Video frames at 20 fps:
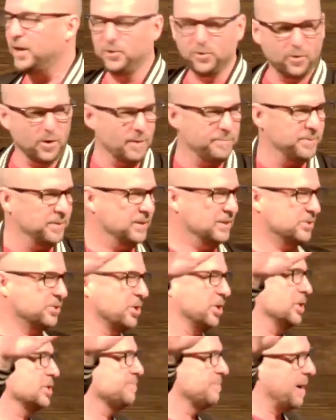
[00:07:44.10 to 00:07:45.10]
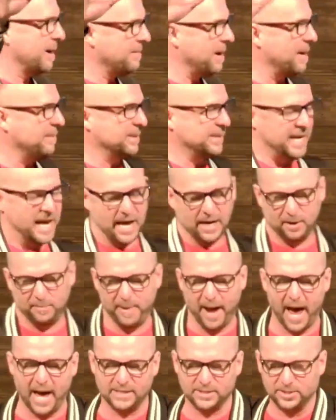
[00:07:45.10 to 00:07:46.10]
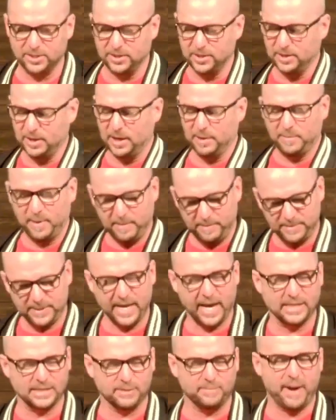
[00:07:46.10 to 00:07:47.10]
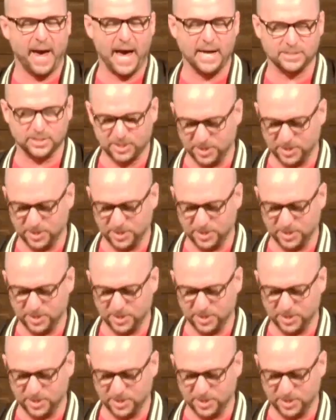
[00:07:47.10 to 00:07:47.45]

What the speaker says: up in the church. My mom and dad are pastor, or my dad's a pastor,